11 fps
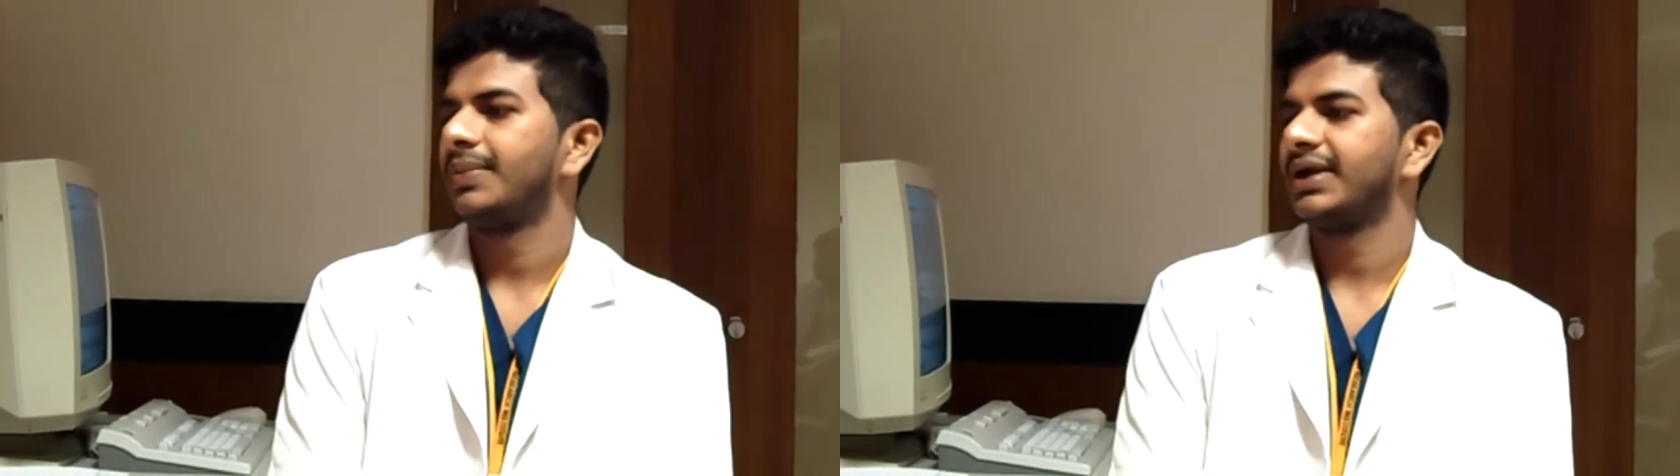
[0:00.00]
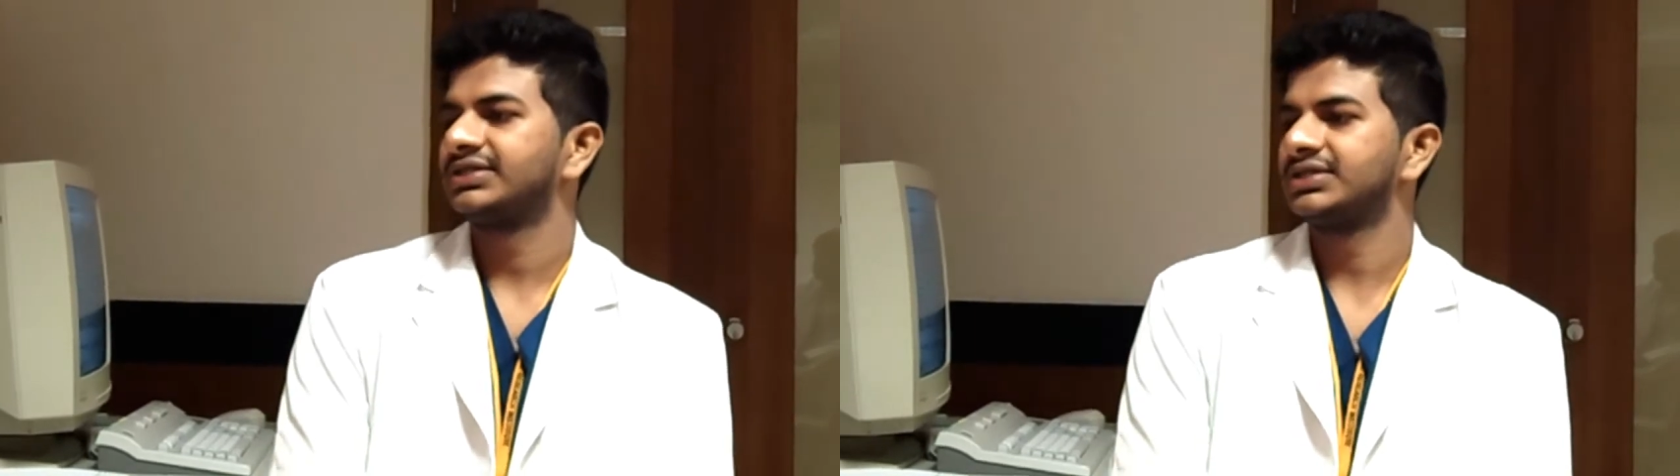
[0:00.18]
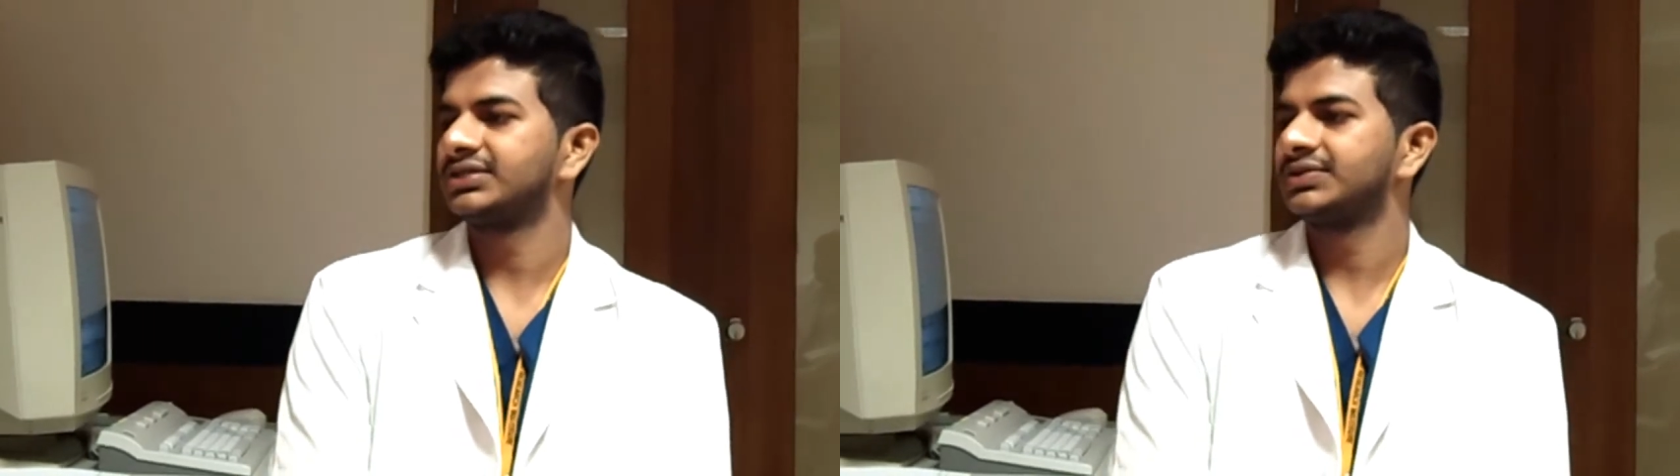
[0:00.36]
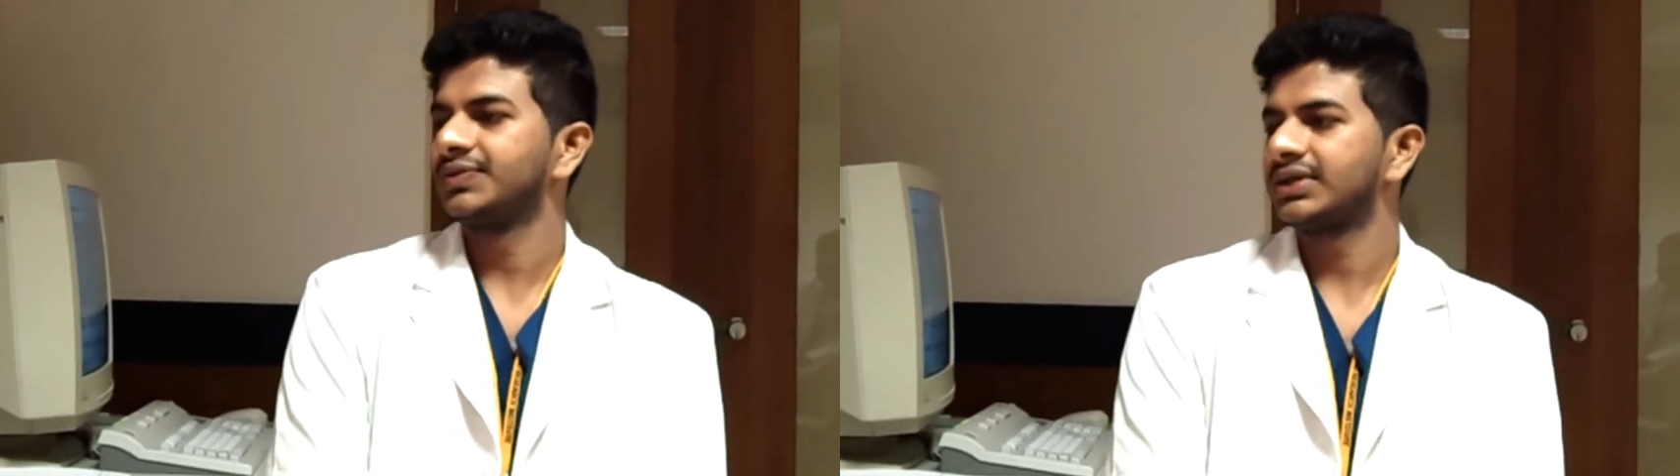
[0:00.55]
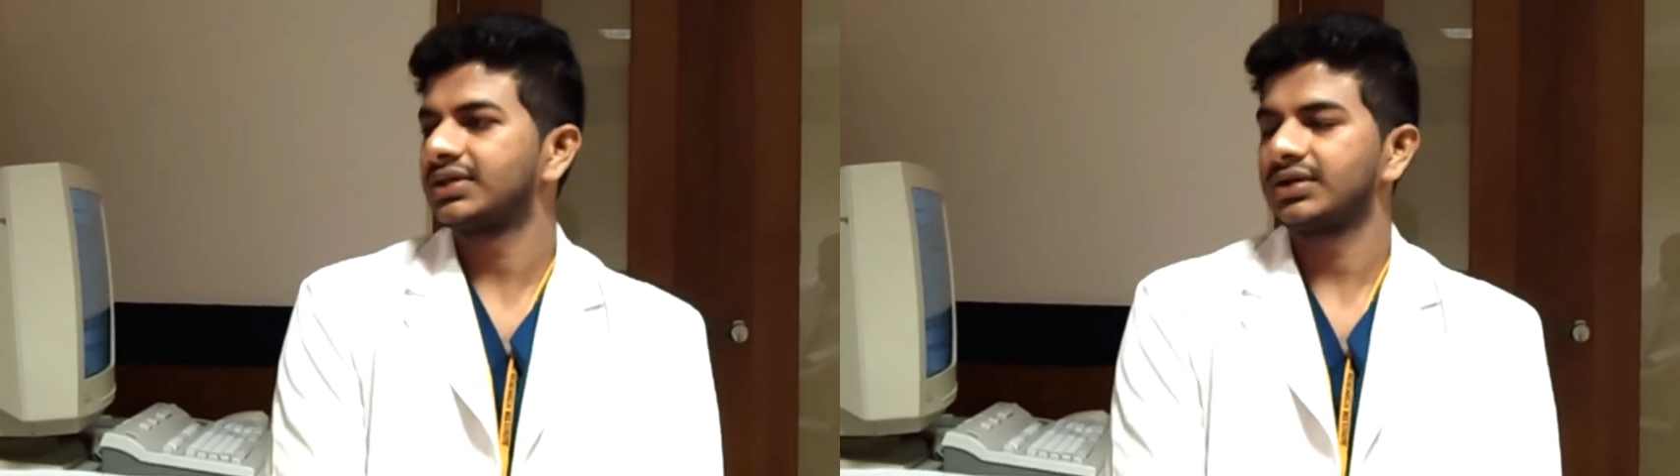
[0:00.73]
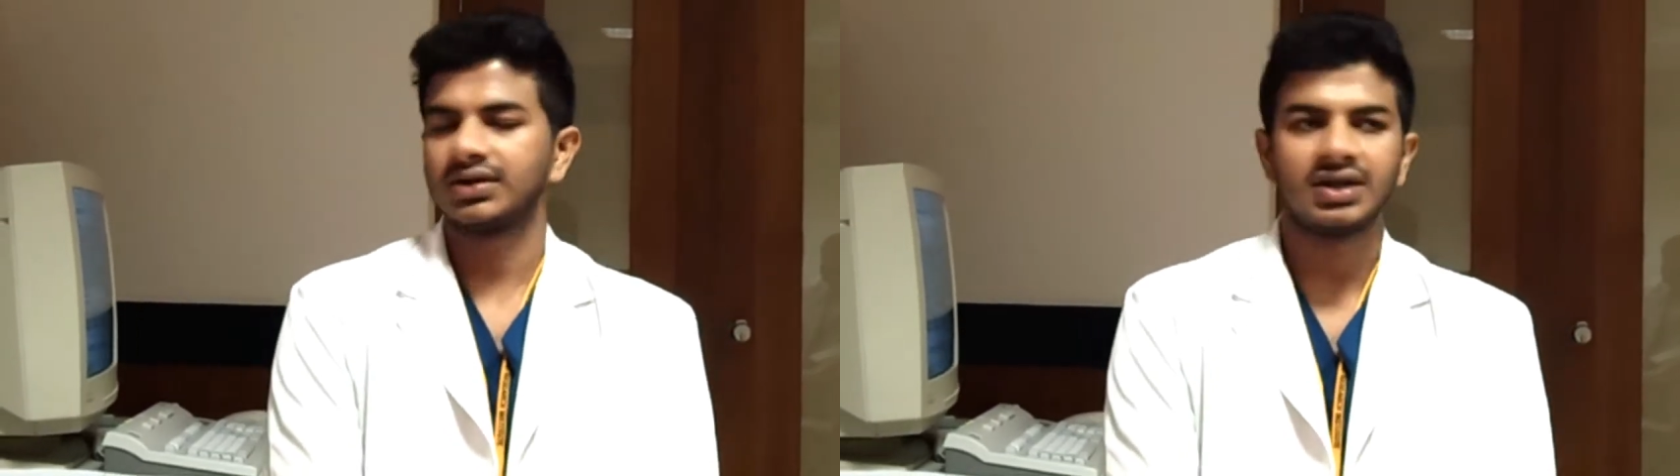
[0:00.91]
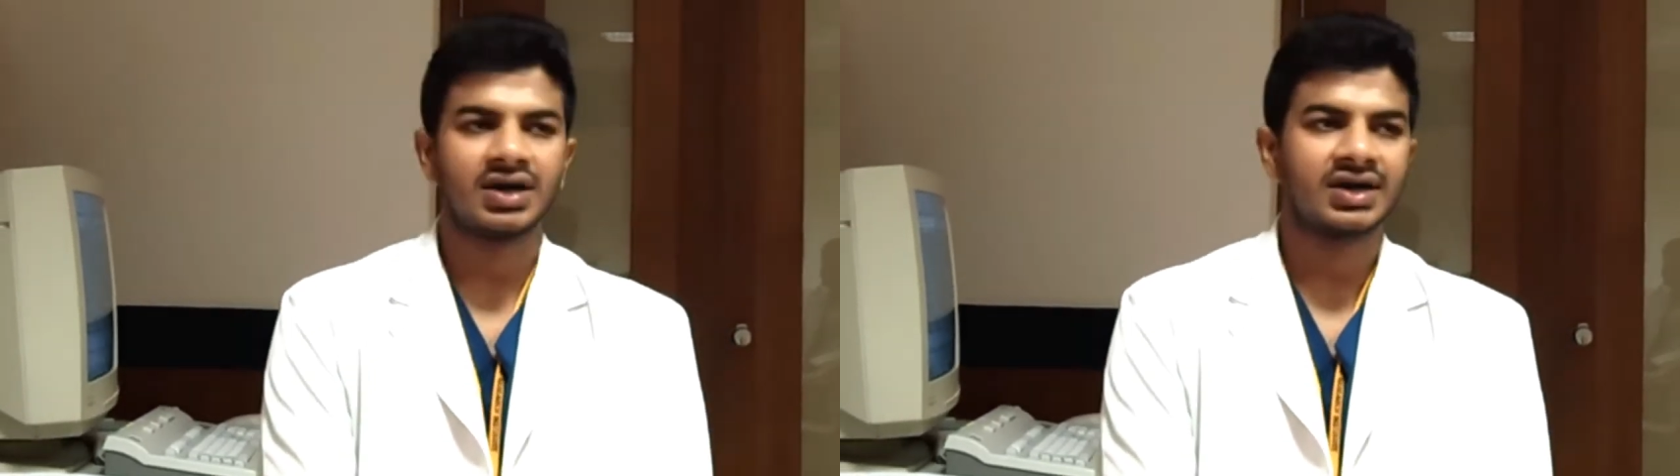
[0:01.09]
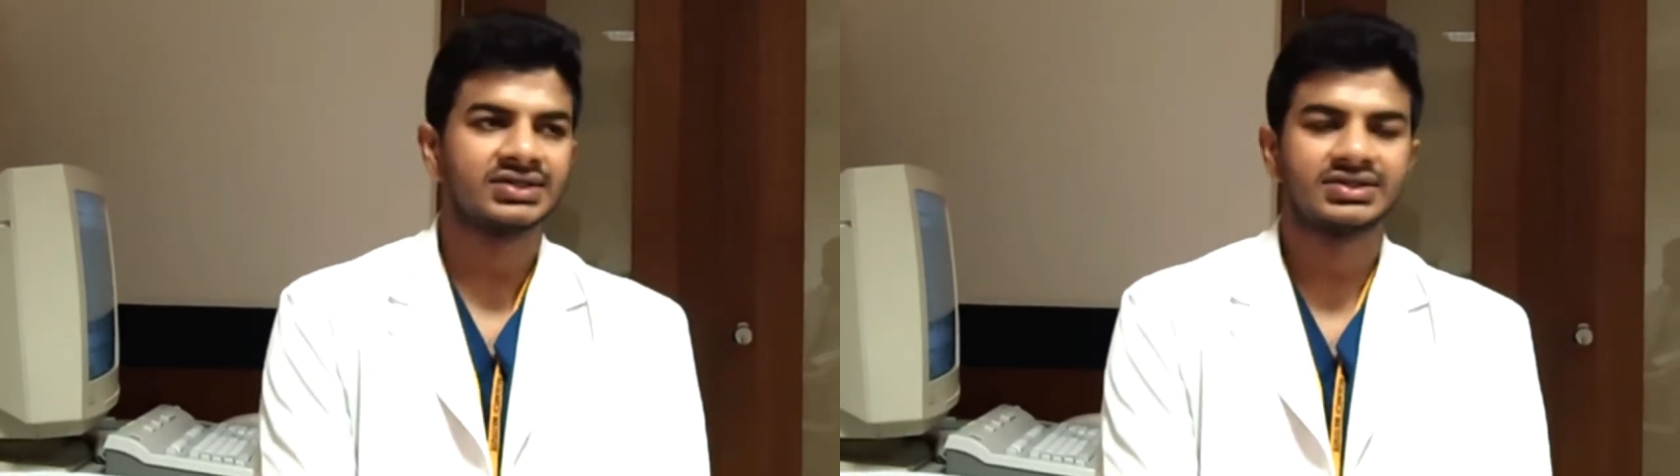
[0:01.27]
Patients with
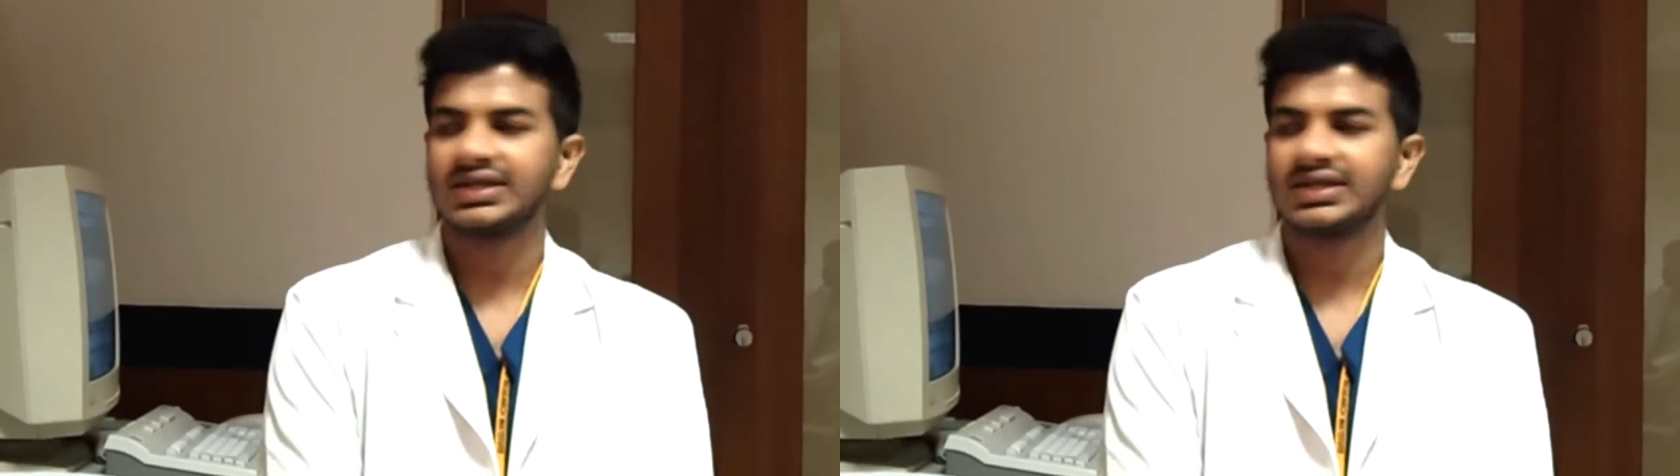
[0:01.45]
large